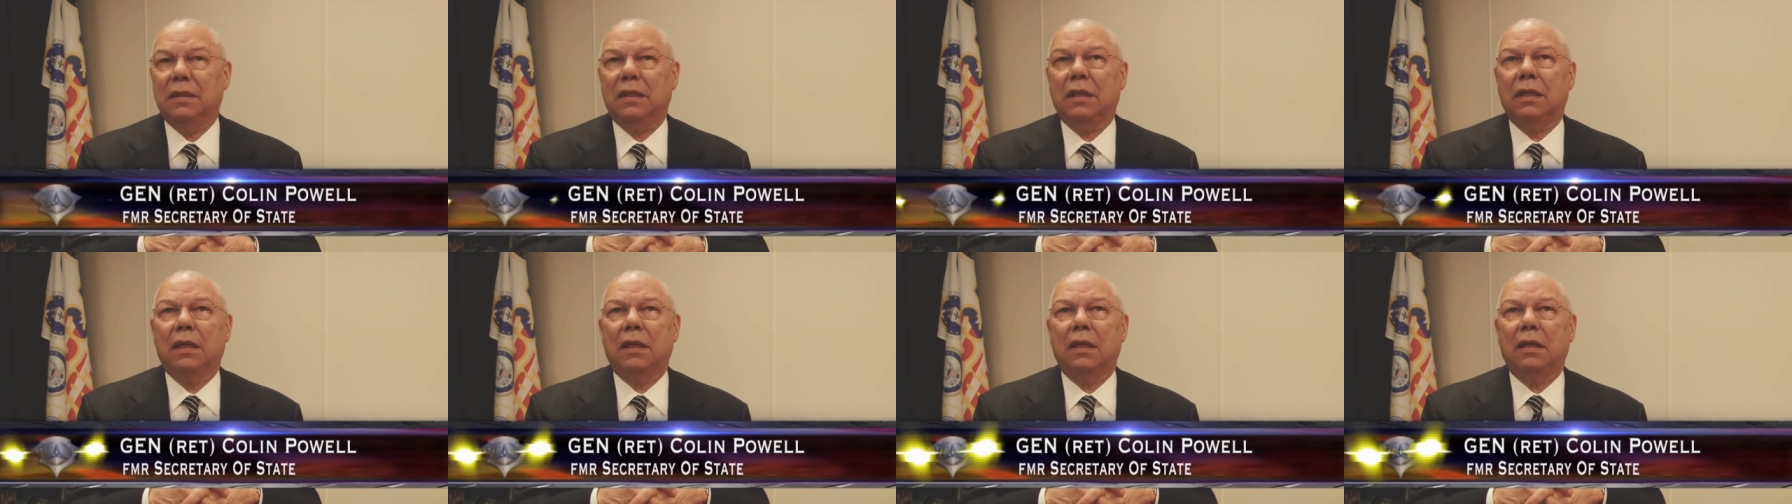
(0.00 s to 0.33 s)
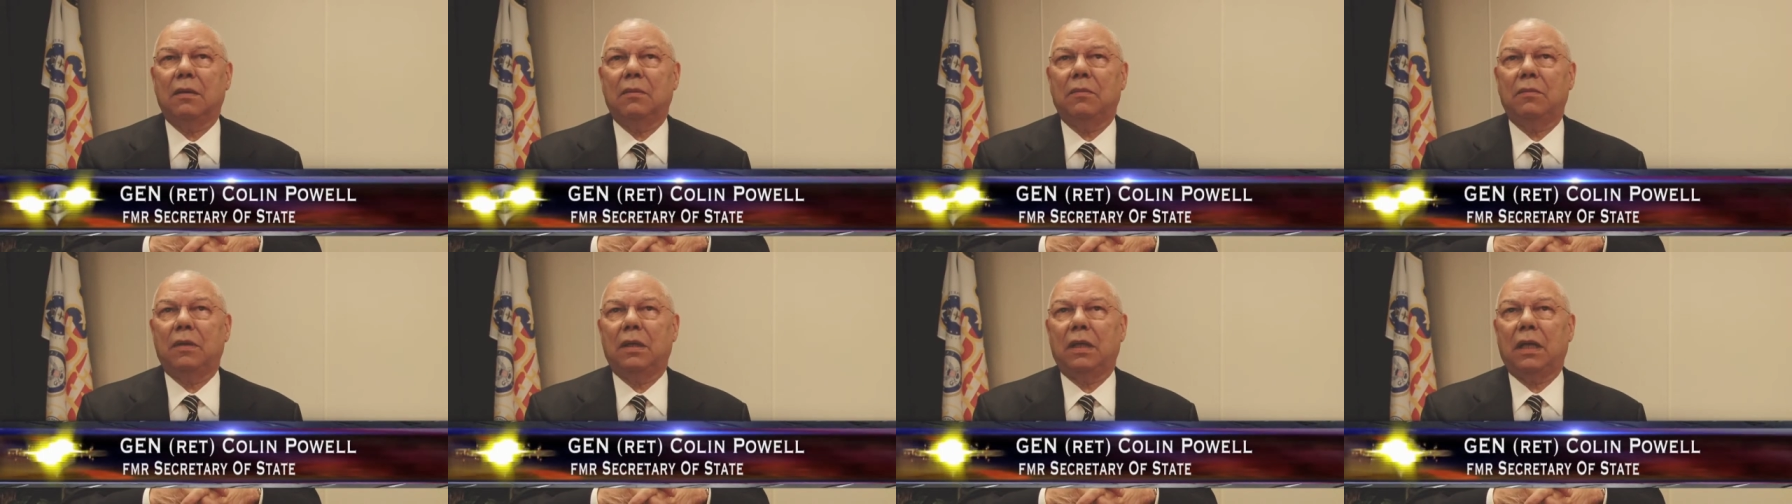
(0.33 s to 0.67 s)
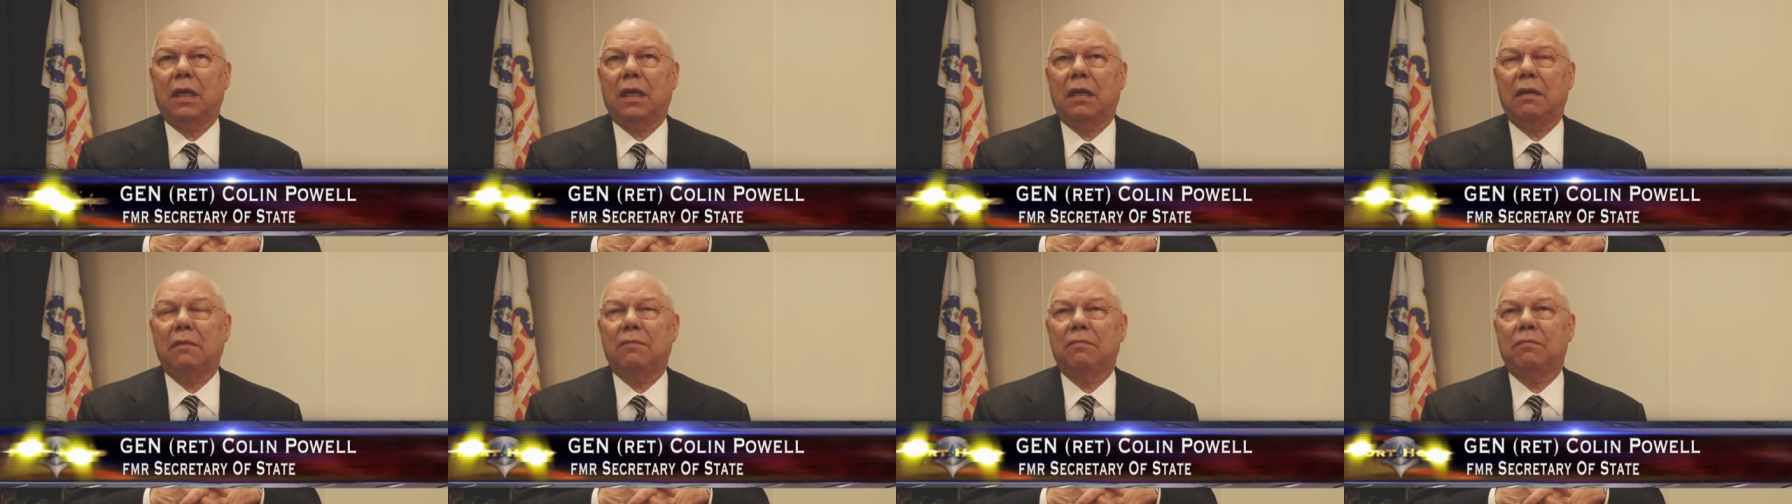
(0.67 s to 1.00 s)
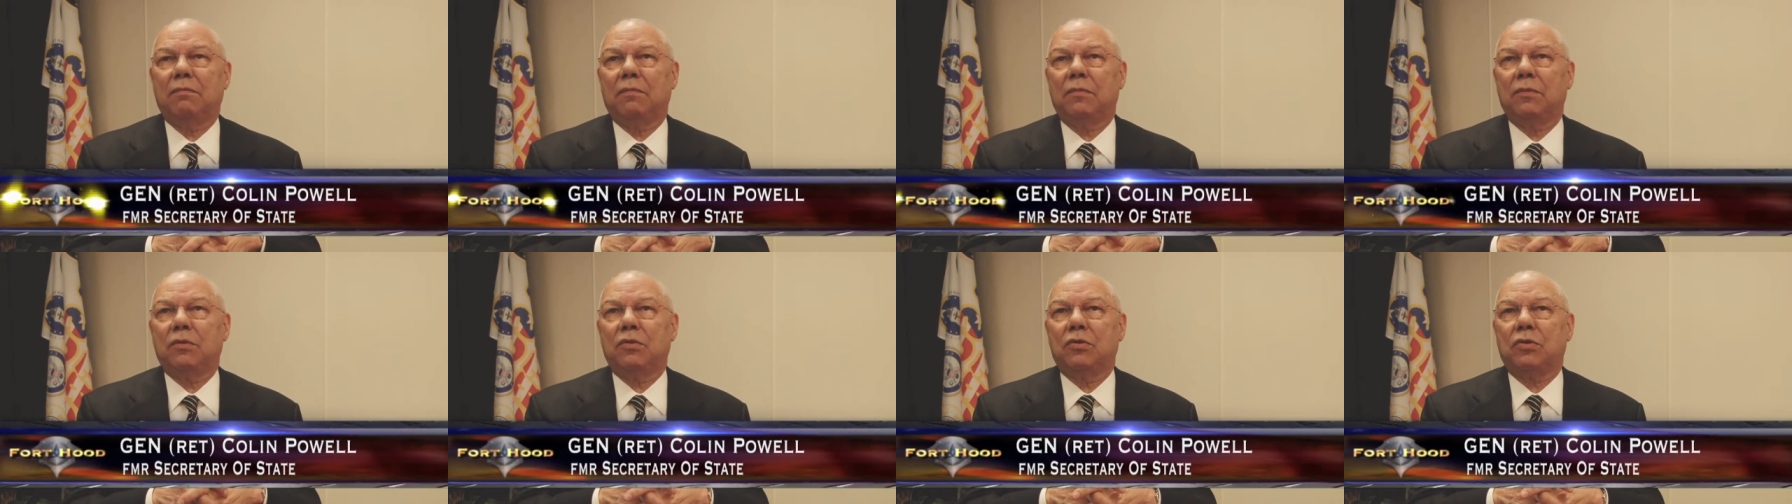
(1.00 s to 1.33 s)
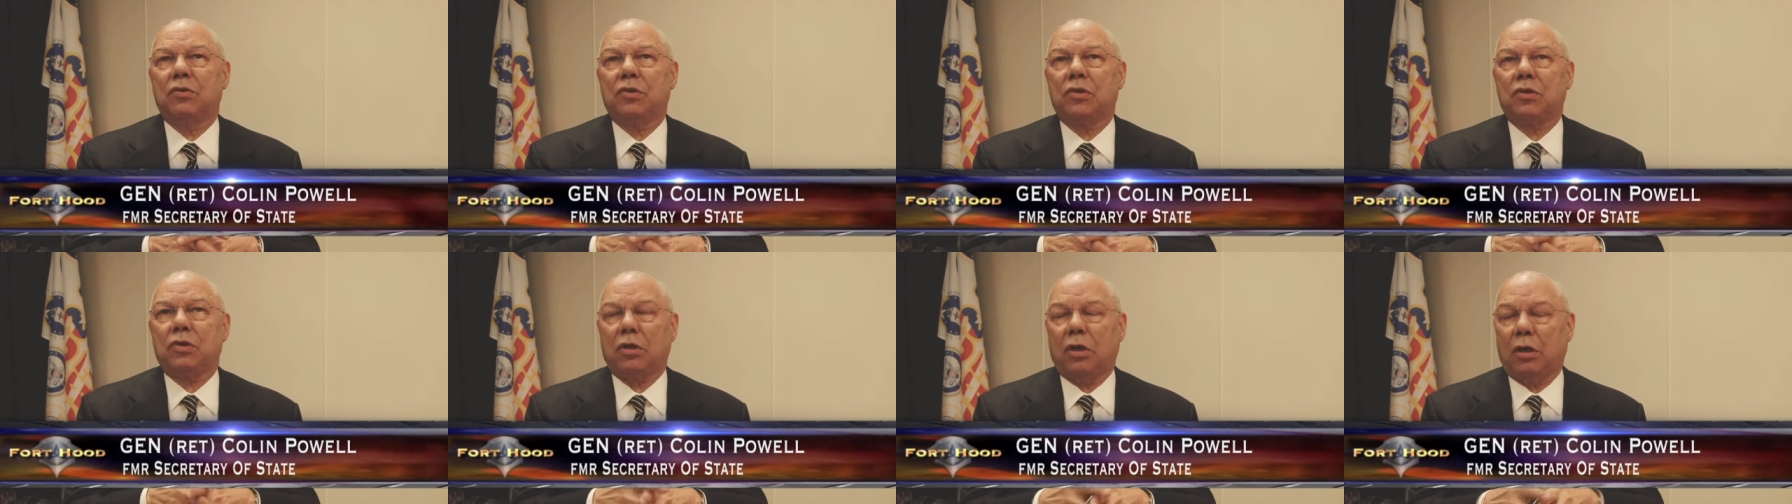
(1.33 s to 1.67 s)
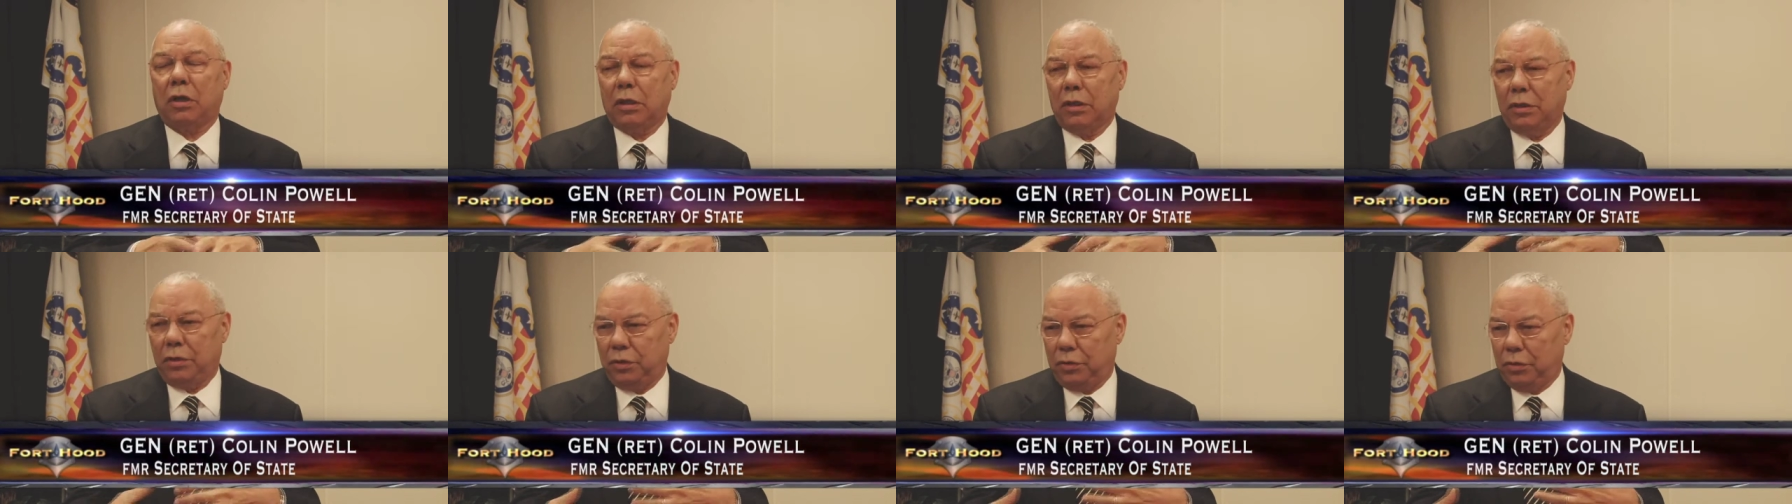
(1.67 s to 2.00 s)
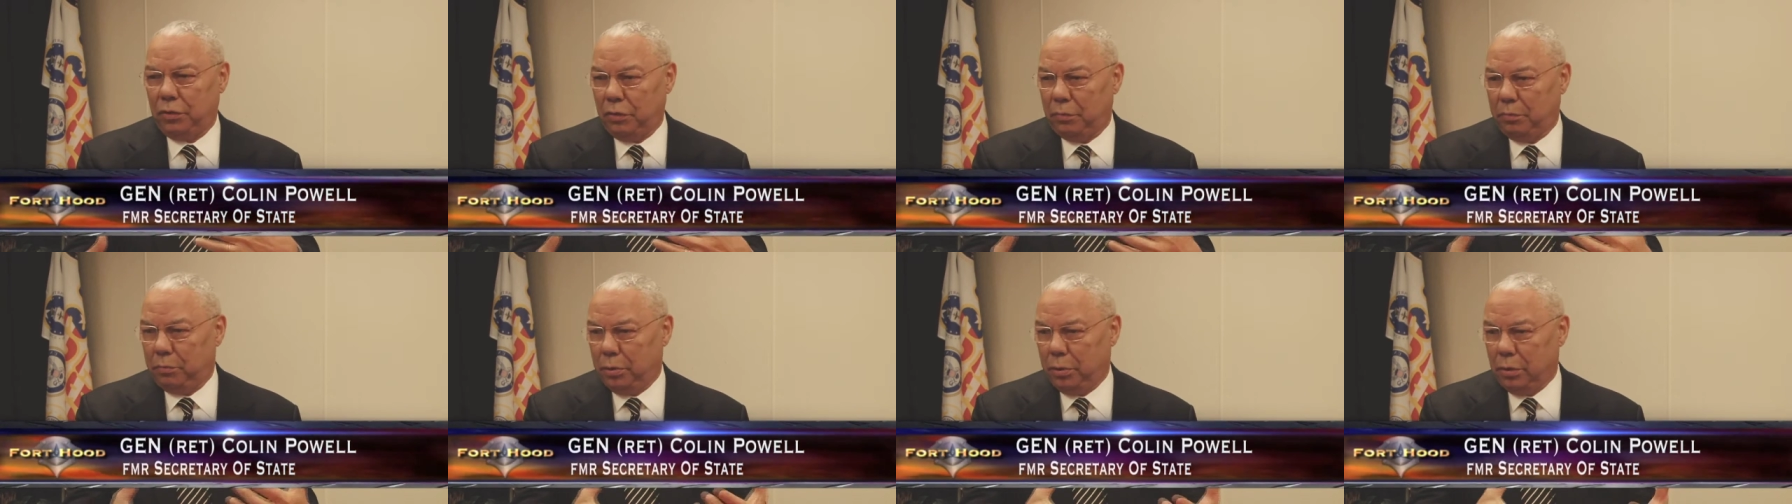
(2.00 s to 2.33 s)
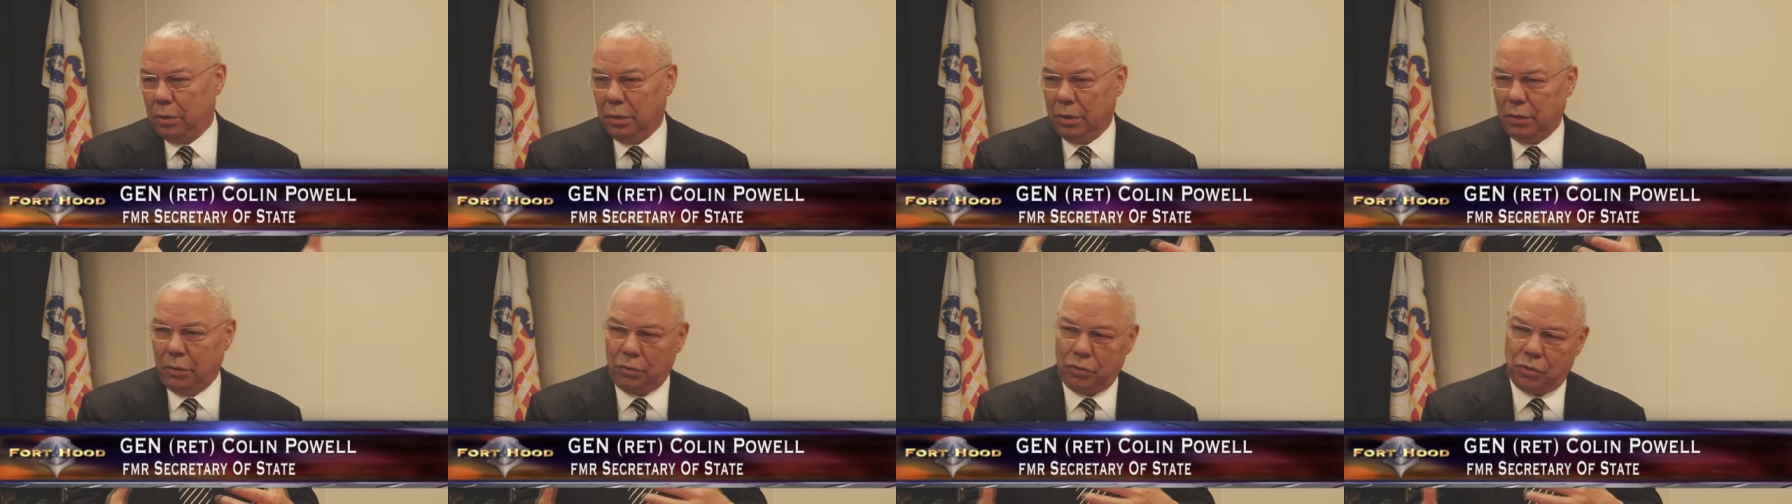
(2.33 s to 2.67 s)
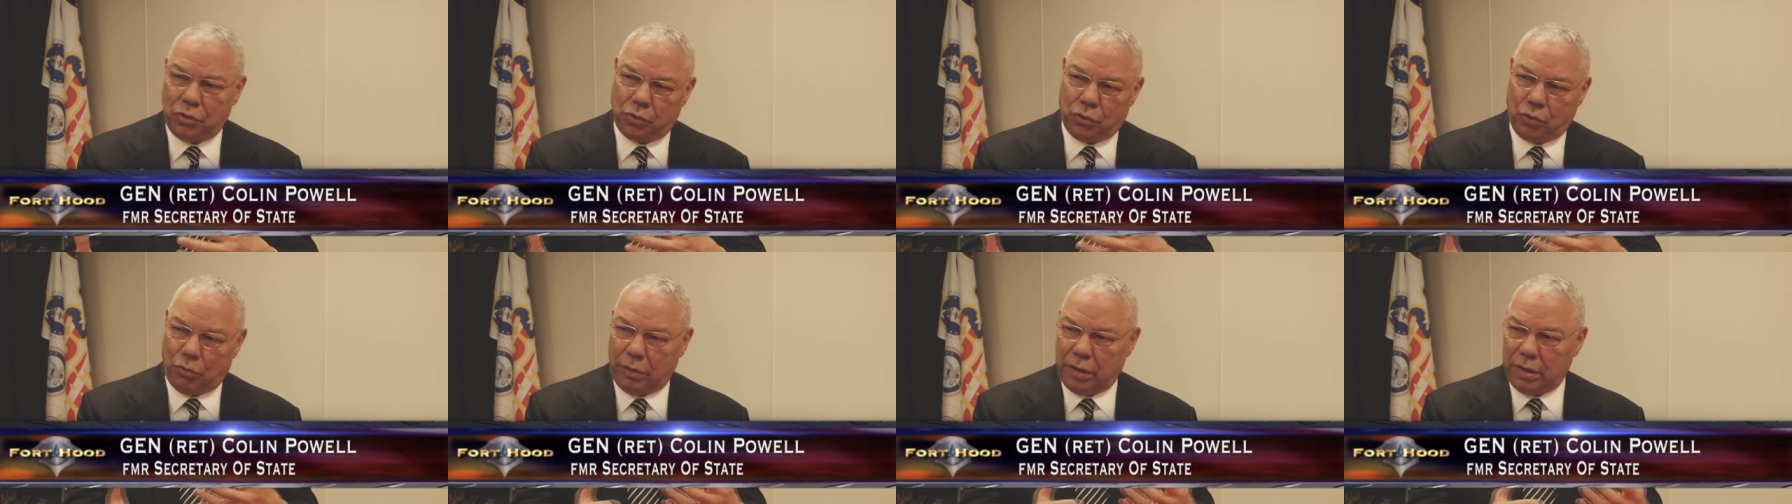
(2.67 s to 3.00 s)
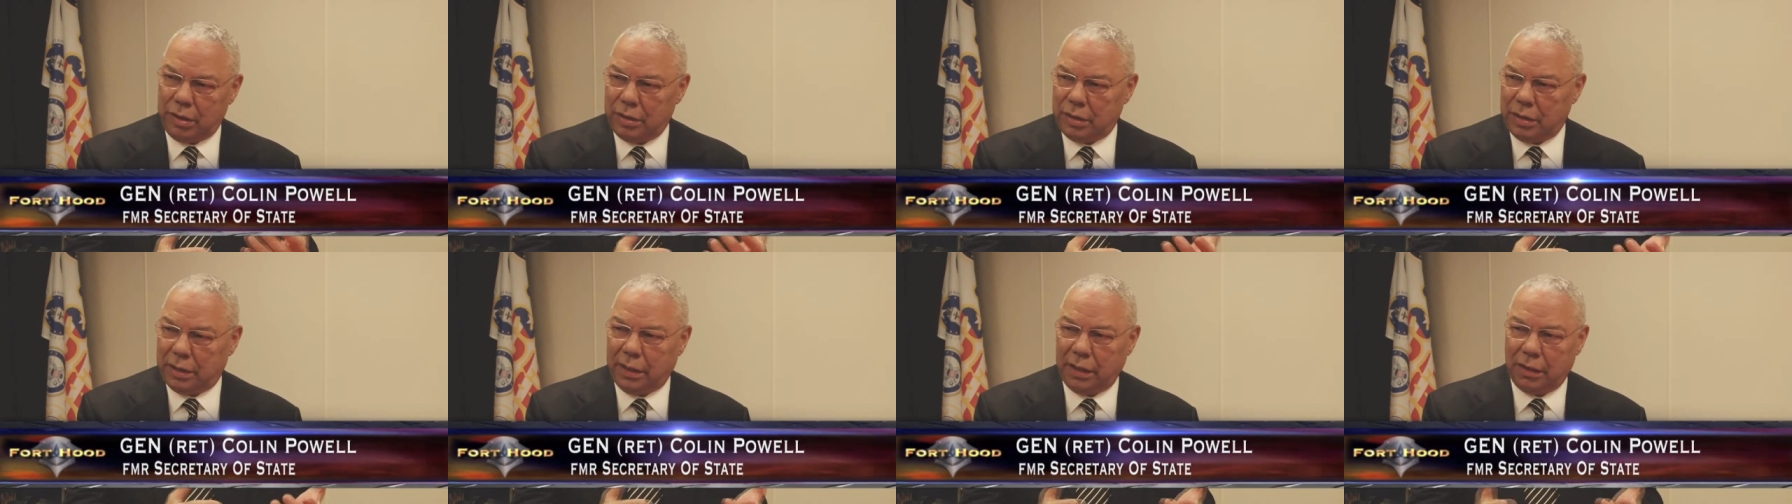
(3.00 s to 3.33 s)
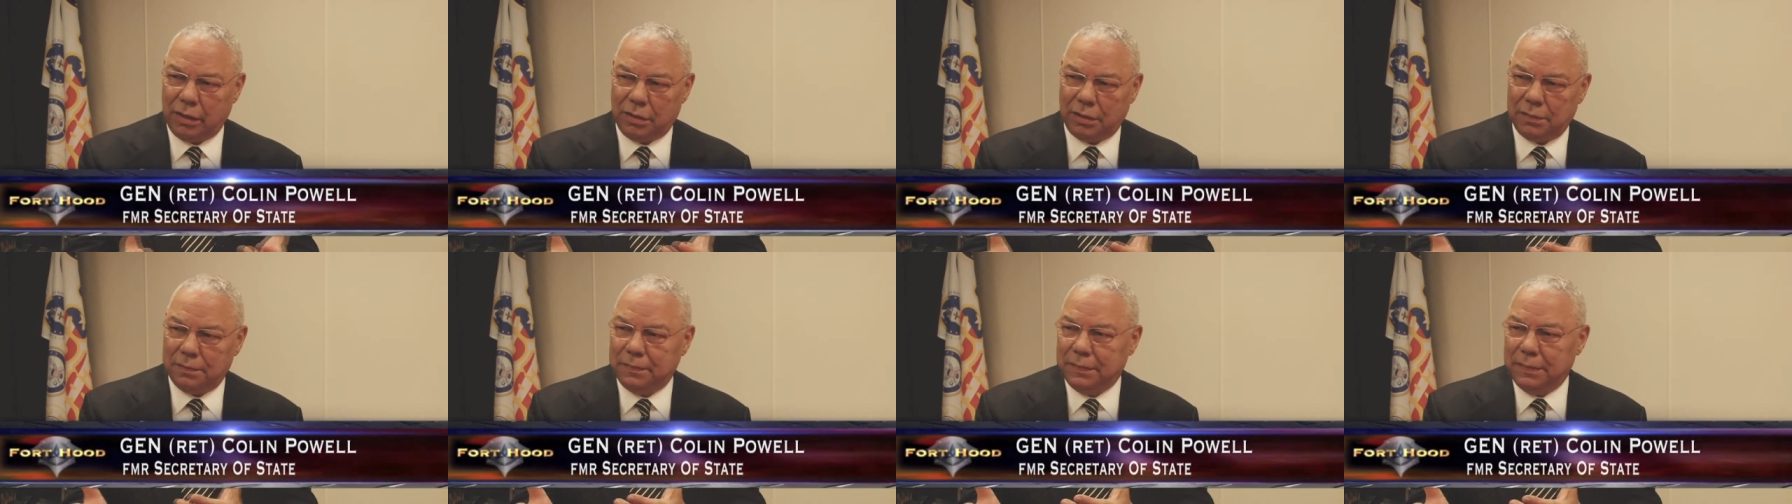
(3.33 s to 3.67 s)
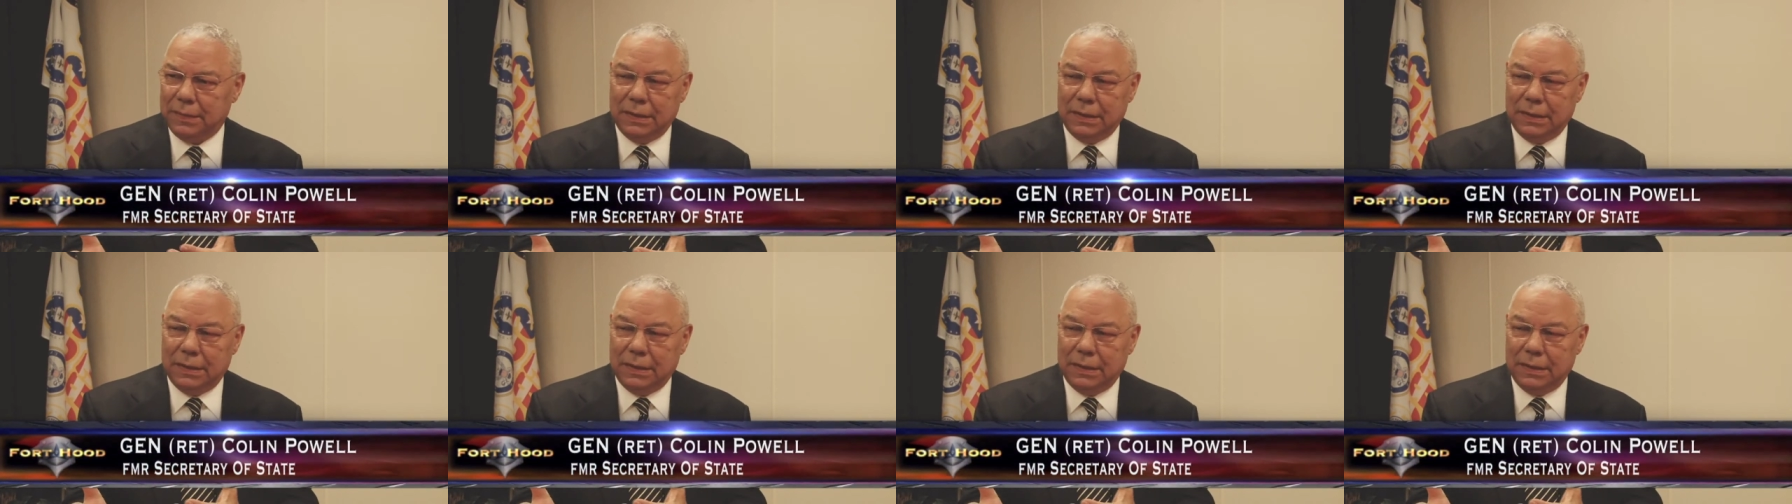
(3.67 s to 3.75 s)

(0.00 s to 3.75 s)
Uh, when I started to pull those stories together.